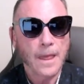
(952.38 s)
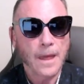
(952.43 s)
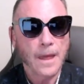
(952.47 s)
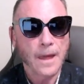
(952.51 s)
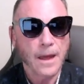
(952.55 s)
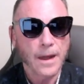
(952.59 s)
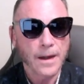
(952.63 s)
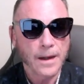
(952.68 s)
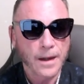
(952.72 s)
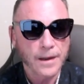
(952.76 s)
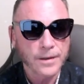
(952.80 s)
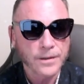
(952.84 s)

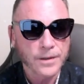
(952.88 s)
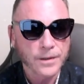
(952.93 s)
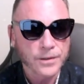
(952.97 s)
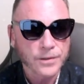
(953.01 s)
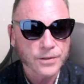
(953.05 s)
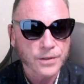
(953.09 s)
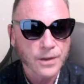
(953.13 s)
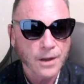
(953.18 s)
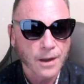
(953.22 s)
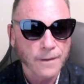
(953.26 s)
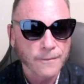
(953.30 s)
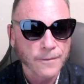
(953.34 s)
And I
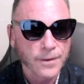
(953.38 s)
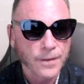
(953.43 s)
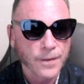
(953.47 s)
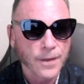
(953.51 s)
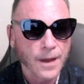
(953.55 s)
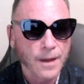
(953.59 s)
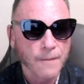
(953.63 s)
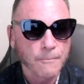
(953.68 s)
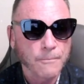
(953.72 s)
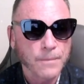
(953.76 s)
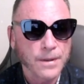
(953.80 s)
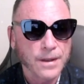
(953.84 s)
discovered
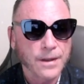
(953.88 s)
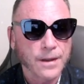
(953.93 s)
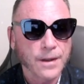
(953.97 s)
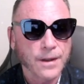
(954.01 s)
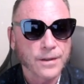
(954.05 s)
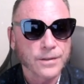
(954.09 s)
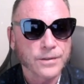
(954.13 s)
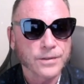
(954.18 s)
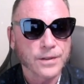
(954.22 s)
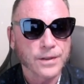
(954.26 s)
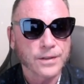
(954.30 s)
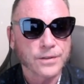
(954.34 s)
that
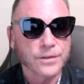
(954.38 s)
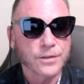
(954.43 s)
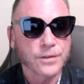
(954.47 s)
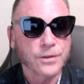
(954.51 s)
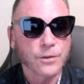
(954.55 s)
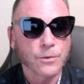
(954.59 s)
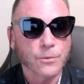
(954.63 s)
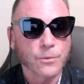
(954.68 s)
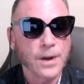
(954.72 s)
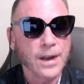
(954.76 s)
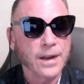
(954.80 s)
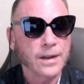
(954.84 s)
because it's
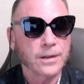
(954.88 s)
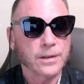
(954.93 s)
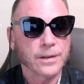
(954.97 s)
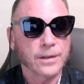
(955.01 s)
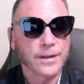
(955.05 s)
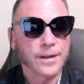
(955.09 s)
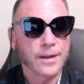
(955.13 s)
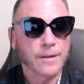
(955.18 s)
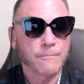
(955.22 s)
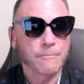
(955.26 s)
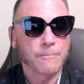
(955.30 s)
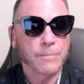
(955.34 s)

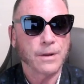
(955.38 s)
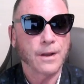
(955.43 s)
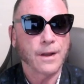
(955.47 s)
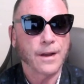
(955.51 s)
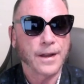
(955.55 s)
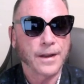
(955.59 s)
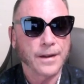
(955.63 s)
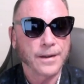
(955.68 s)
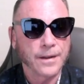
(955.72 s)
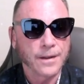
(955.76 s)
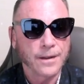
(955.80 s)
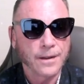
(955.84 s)
directly
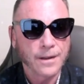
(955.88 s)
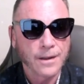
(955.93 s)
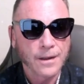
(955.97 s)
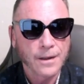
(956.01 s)
implied